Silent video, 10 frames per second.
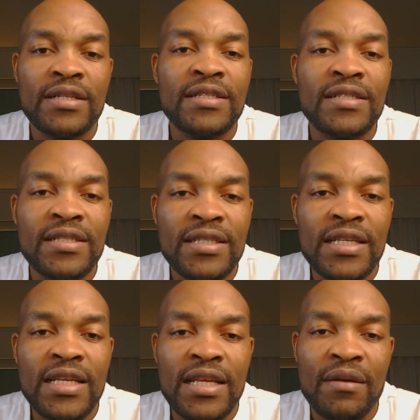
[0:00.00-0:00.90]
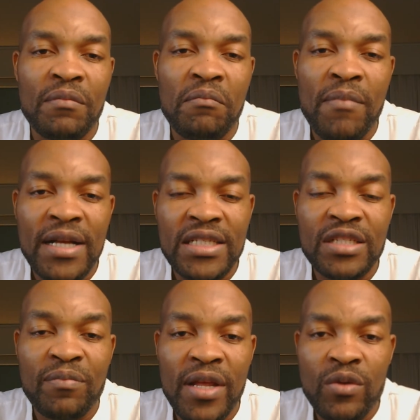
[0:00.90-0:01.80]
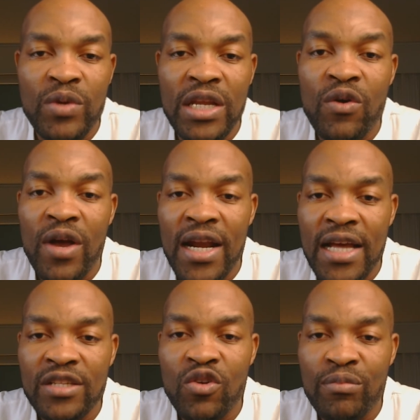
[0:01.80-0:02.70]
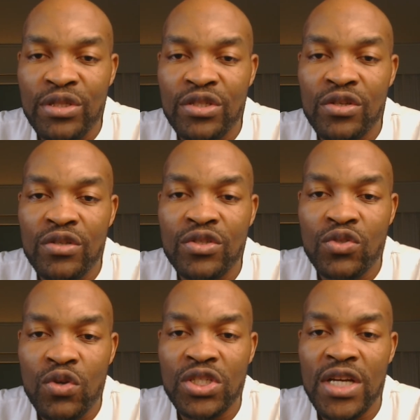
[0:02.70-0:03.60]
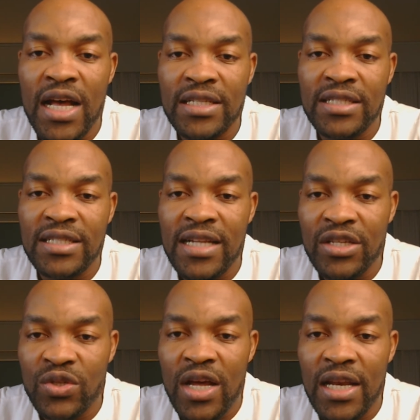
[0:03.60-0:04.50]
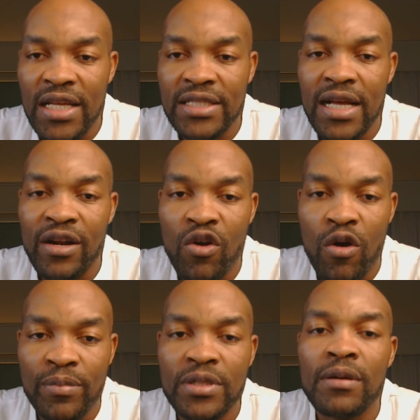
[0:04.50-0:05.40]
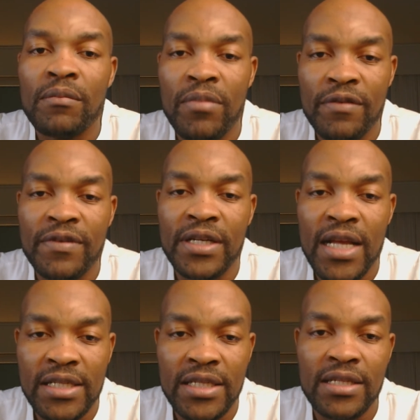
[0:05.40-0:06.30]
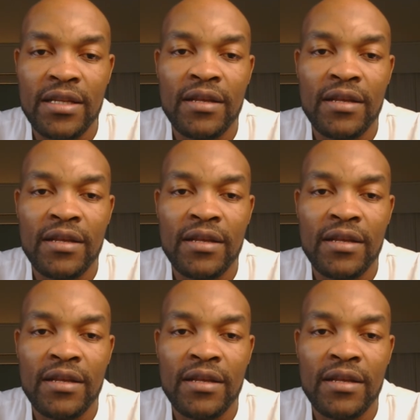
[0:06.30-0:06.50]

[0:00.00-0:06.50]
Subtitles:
C. Matches played within organized competitions such as national leagues and cups? Perfect, that's it.